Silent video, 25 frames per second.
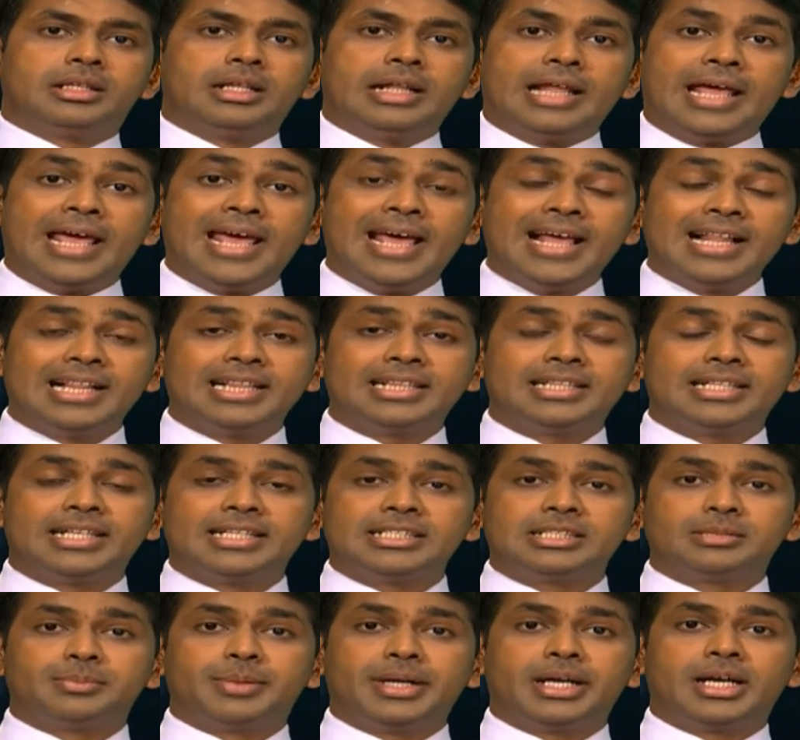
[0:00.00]
Health
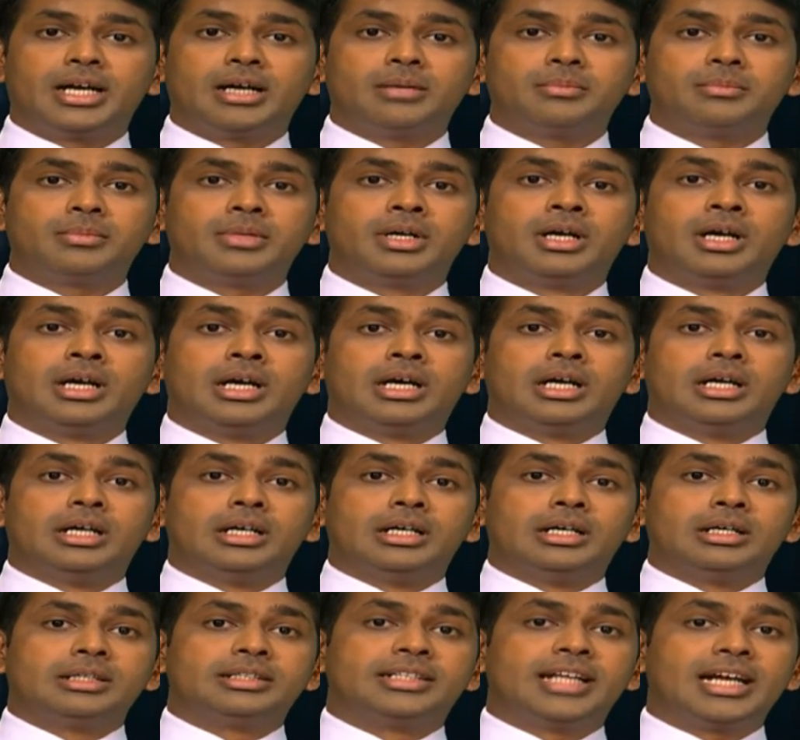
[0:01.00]
has become
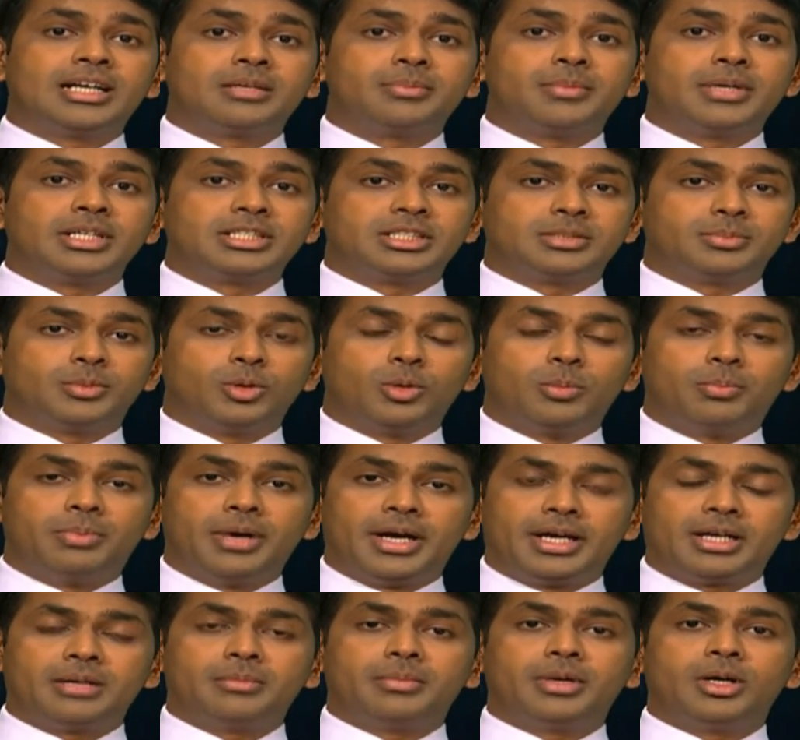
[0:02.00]
that much more
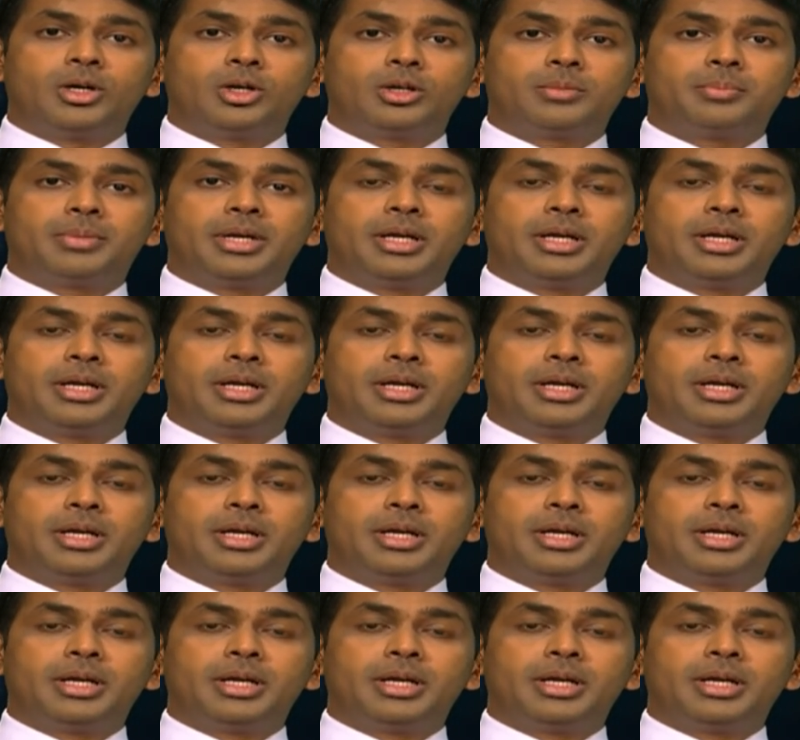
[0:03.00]
paramount.